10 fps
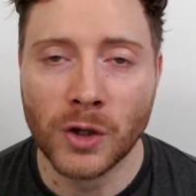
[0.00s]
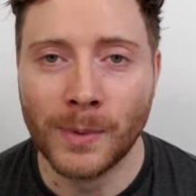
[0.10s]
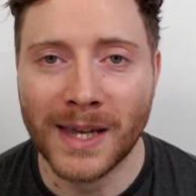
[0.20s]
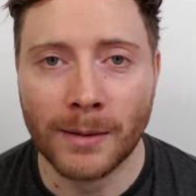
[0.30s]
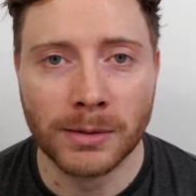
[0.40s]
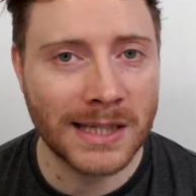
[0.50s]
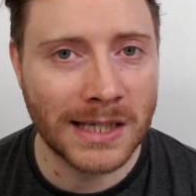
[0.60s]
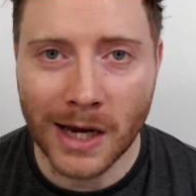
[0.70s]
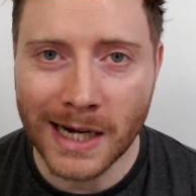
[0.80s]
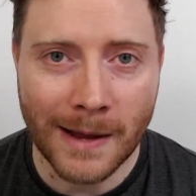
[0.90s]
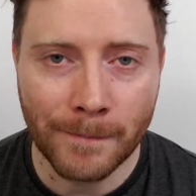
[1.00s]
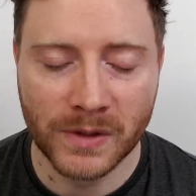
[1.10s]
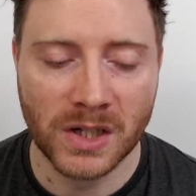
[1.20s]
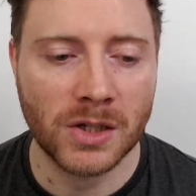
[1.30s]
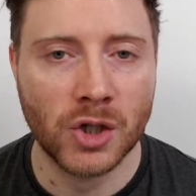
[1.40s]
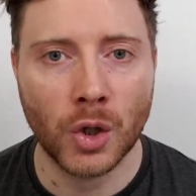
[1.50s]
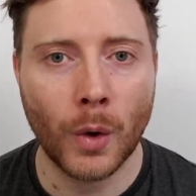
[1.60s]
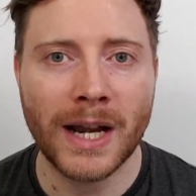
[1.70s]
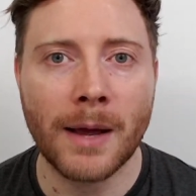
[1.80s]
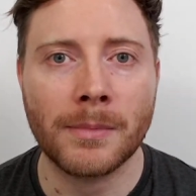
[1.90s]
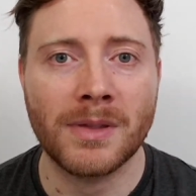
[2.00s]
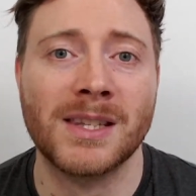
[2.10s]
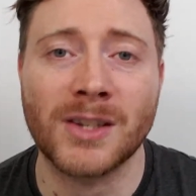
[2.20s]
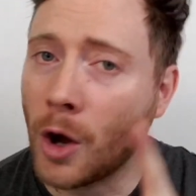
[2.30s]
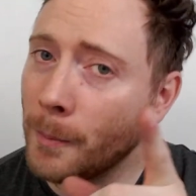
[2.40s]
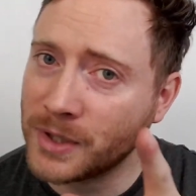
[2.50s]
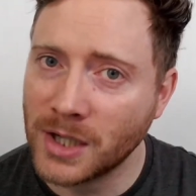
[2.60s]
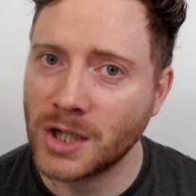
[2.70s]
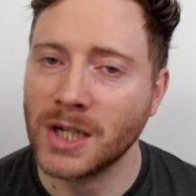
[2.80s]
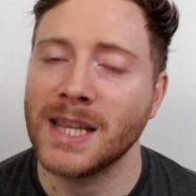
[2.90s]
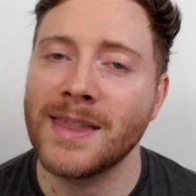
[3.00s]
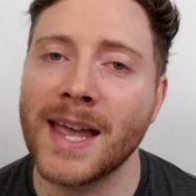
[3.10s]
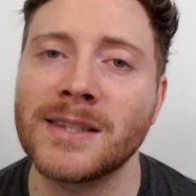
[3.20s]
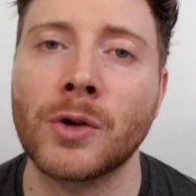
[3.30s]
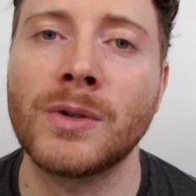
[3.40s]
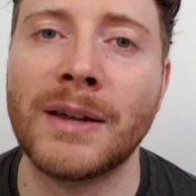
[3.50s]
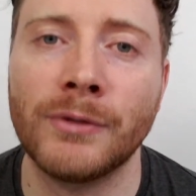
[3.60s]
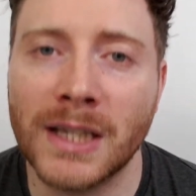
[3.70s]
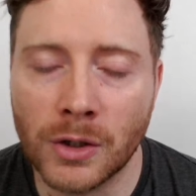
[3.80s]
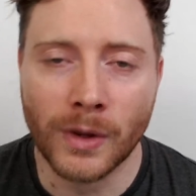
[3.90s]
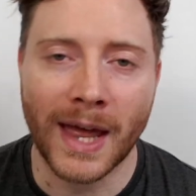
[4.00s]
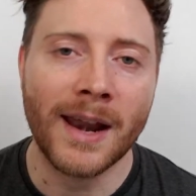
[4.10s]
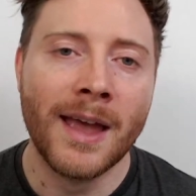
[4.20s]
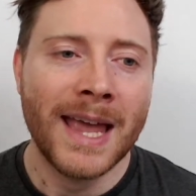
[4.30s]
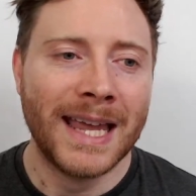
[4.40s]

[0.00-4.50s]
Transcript: You'll be able to sign up. Just join up. There's a competition in there, so definitely do that.